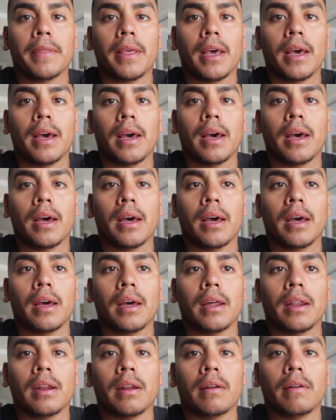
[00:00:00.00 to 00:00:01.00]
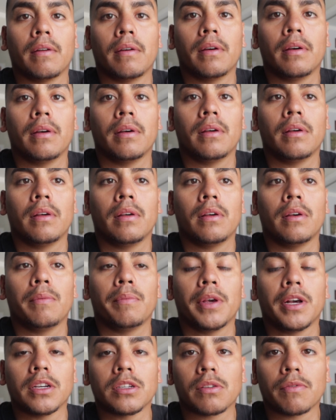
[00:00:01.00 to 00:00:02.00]
And
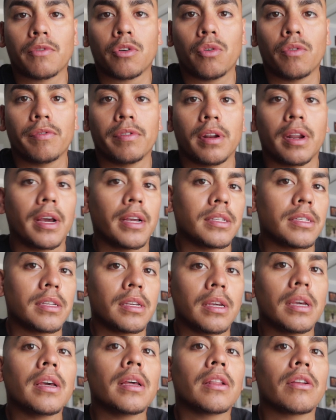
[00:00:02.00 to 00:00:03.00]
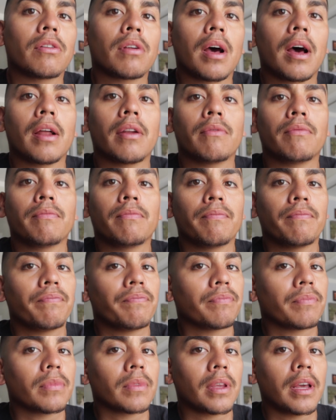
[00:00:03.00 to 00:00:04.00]
because of COVID-19, they're not
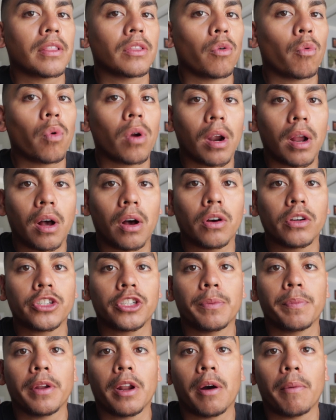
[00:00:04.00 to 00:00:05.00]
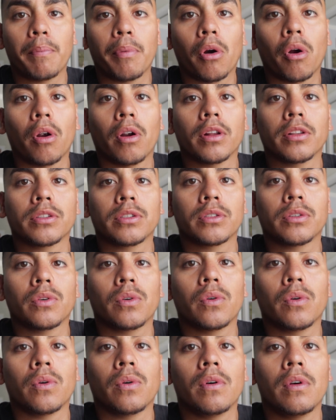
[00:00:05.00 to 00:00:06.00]
at the warehouse shipping out parts,
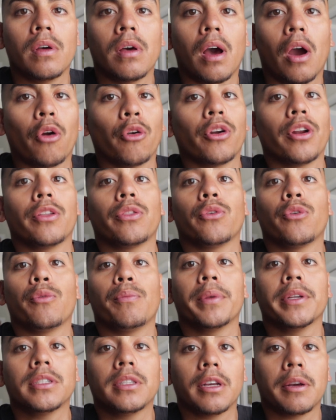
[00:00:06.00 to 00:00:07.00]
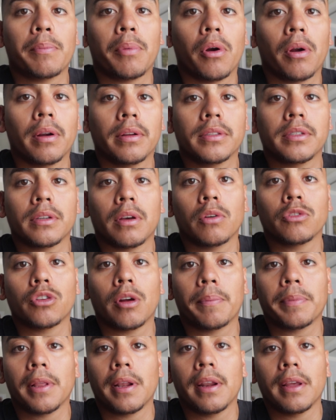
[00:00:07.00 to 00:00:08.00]
so I ordered it through Mystic Parts. I'll
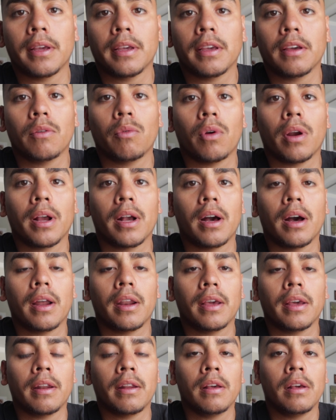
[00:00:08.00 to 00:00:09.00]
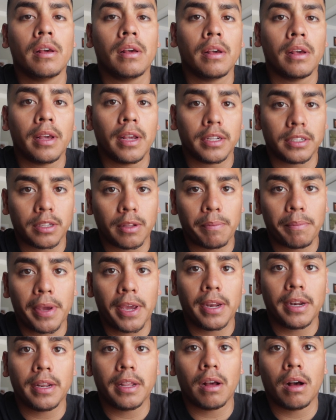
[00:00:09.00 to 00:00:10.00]
drop the link in where I got it. It's the
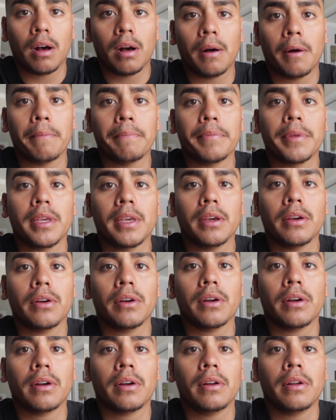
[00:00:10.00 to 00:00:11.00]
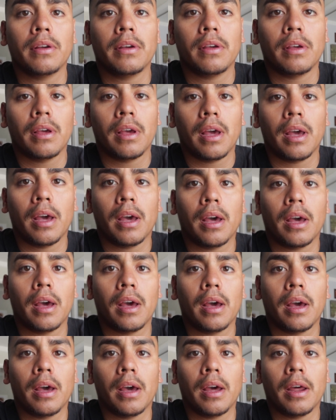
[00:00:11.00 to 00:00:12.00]
main gear,
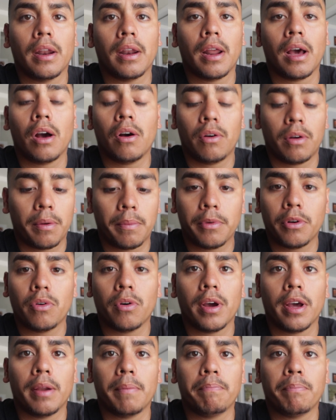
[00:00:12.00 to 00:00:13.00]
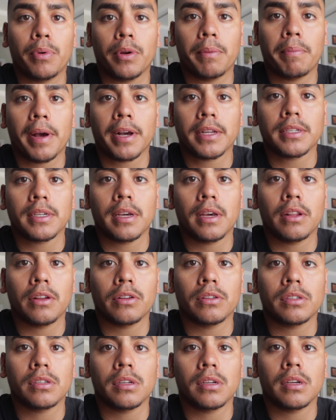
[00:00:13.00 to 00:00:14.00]
and now I'm gonna go ahead and put it back together
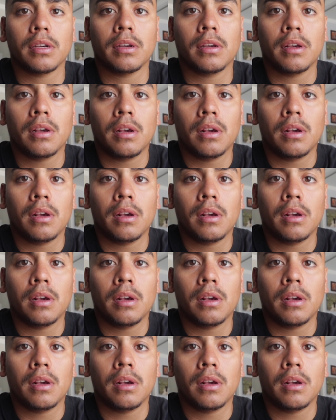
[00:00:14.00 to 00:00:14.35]
and see.